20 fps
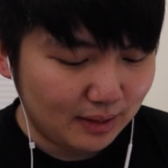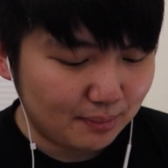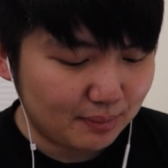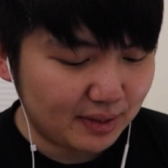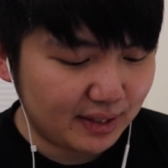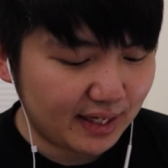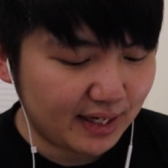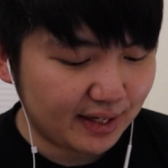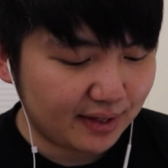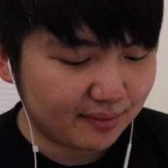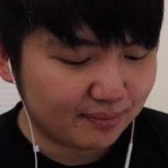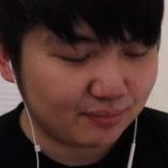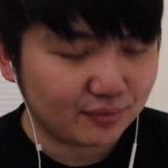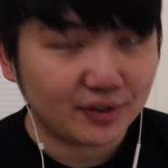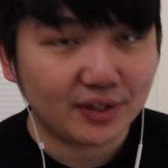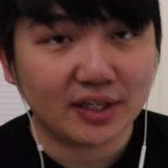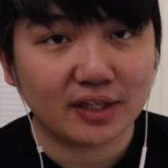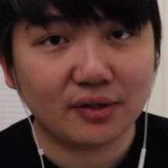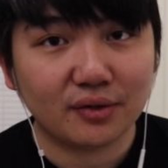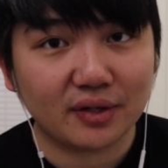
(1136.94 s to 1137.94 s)
But yeah,
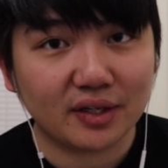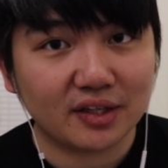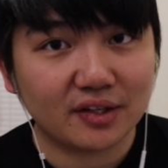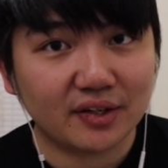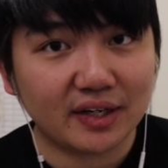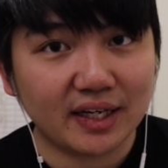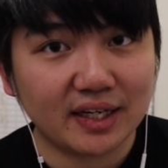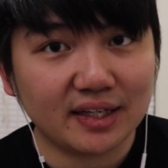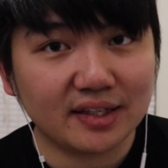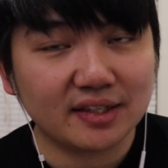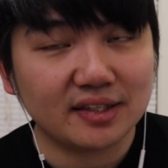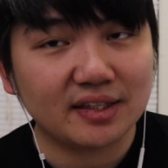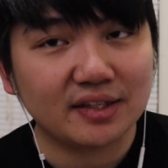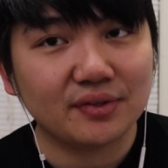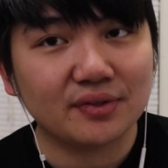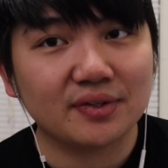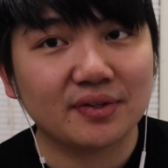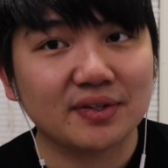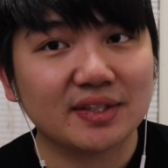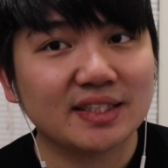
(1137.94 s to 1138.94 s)
you can look at their hand and
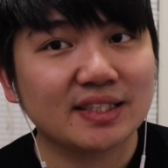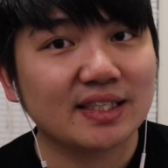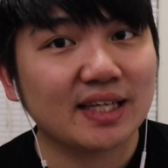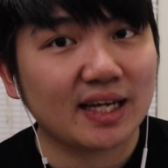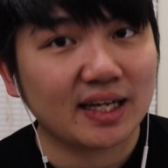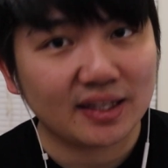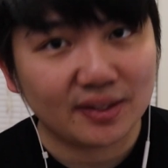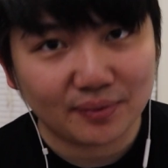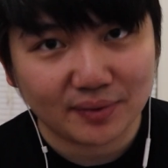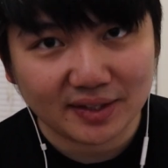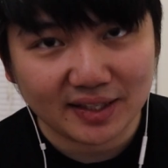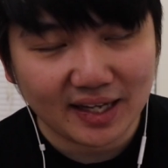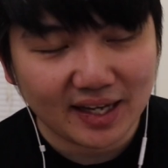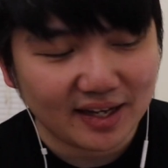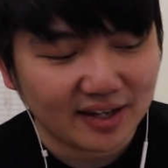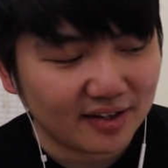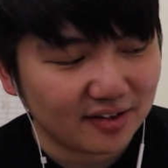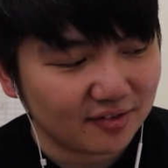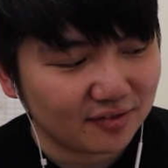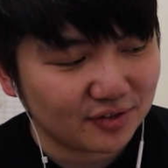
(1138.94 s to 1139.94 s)
you know exactly what they
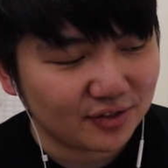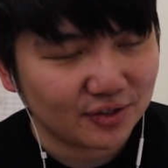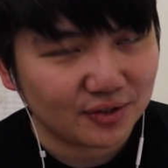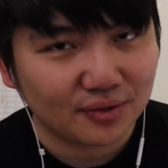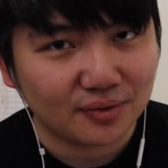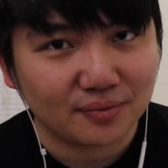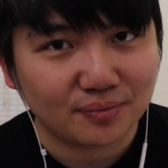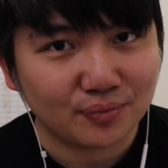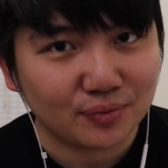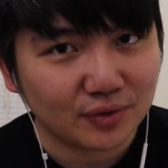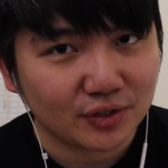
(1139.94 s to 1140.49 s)
have. So